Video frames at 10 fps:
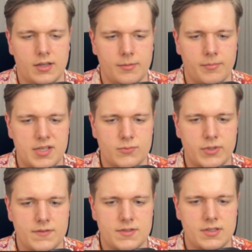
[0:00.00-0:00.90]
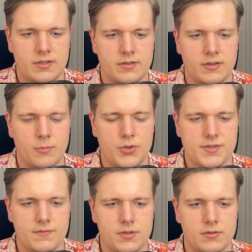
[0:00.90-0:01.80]
as we have seen in most
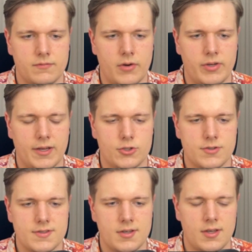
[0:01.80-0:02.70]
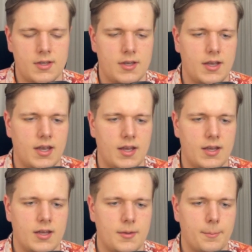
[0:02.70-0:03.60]
of the variations.
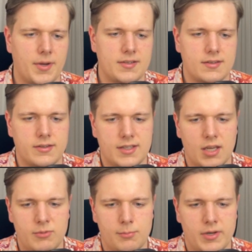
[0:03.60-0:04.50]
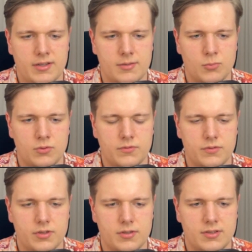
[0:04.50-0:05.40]
But in the game, he played the move
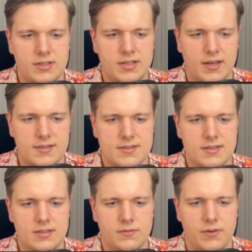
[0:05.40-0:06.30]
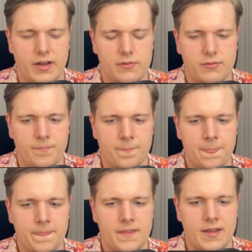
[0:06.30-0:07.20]
d takes e5.
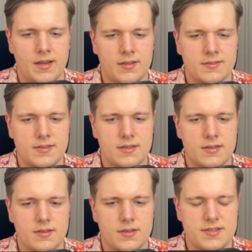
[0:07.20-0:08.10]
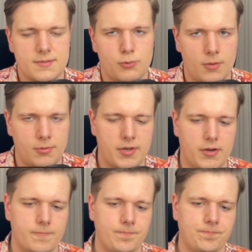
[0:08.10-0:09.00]
And this is a problem now.
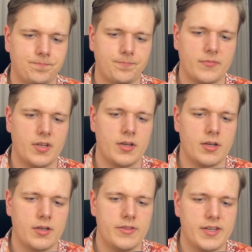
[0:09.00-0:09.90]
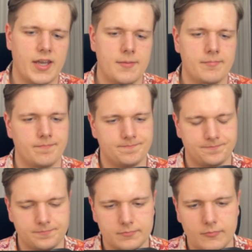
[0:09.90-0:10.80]
In the game,
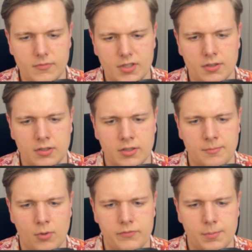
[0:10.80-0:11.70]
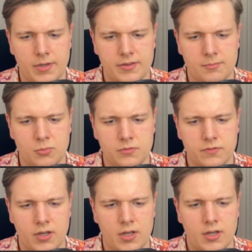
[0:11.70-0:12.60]
Morphy played the move
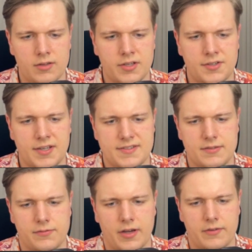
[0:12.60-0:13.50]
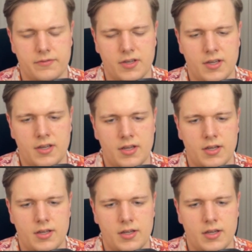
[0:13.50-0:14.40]
knight takes e5.
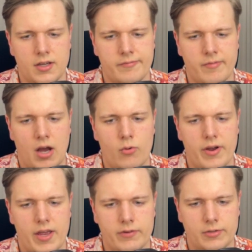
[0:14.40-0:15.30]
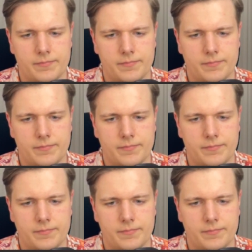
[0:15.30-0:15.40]
However,